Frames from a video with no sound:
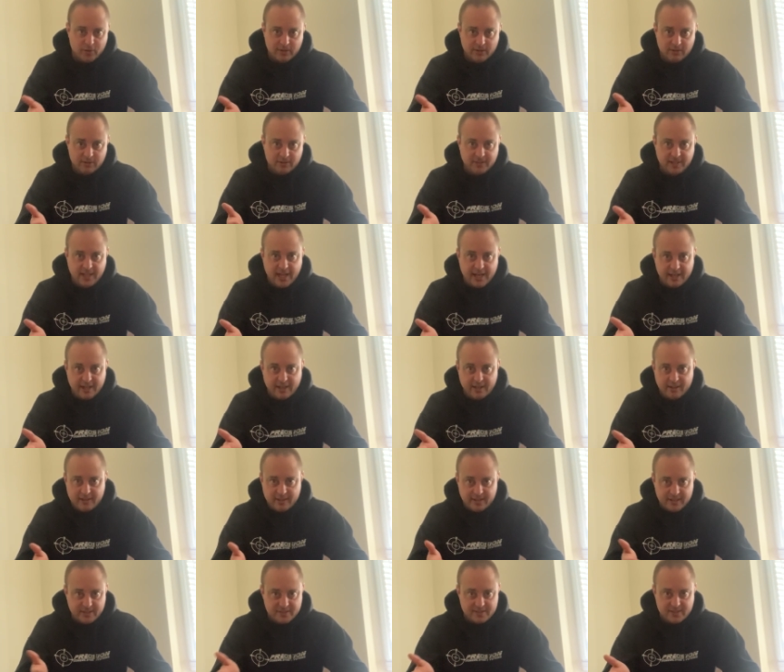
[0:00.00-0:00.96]
little nagging
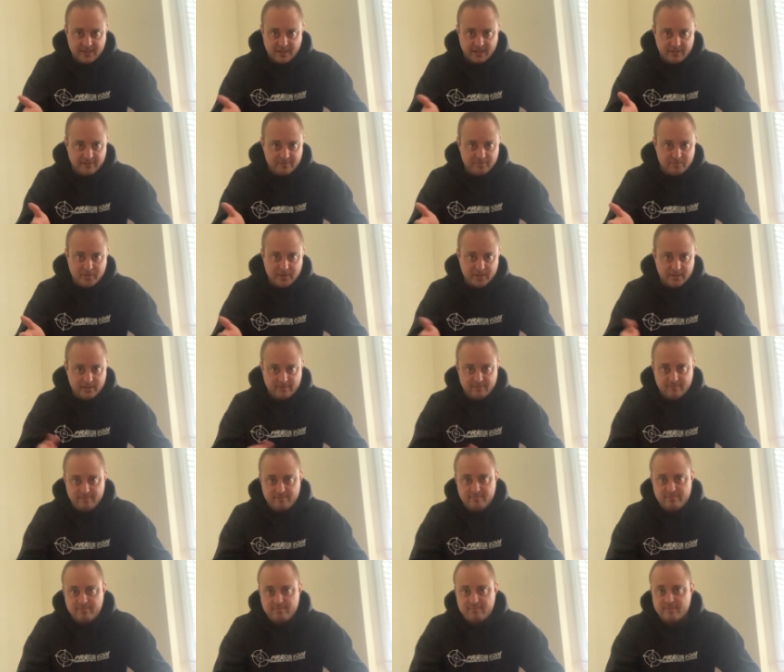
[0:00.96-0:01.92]
things that have been
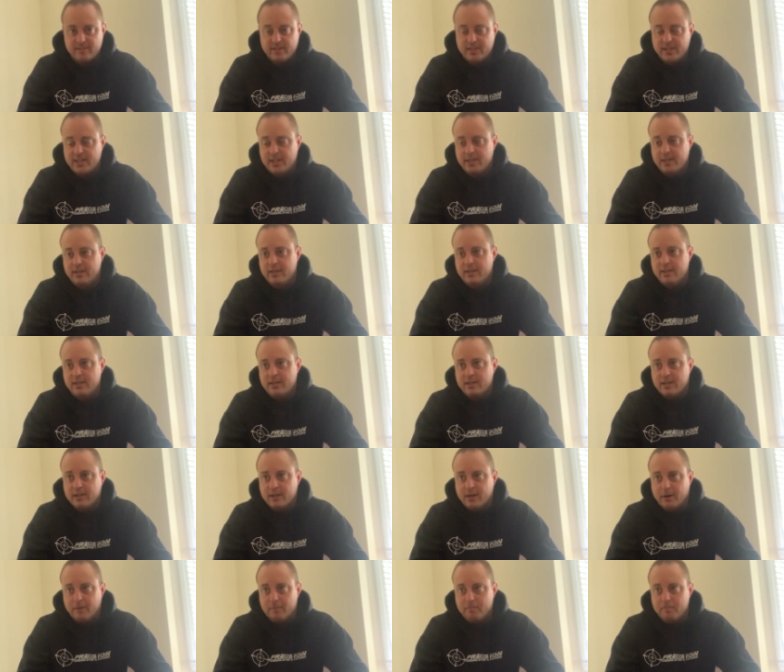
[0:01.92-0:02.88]

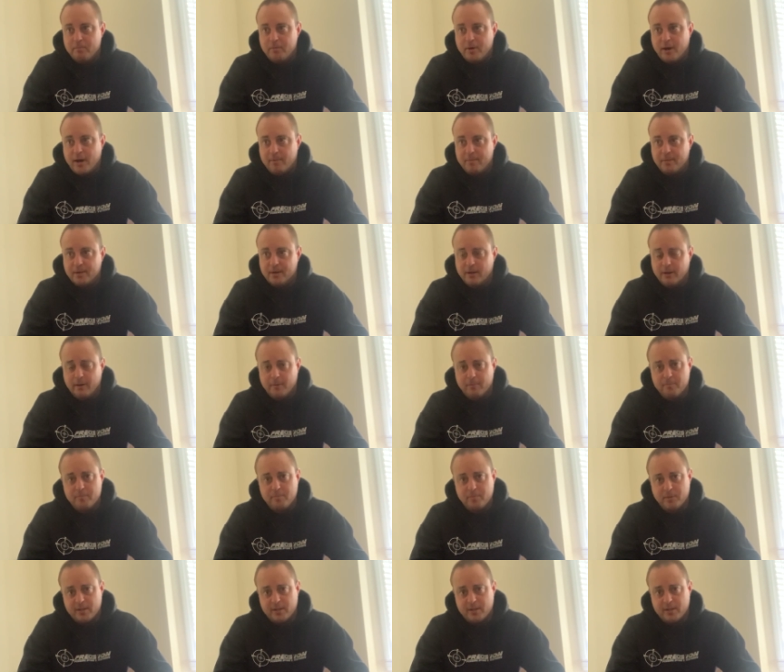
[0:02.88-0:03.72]
popping up.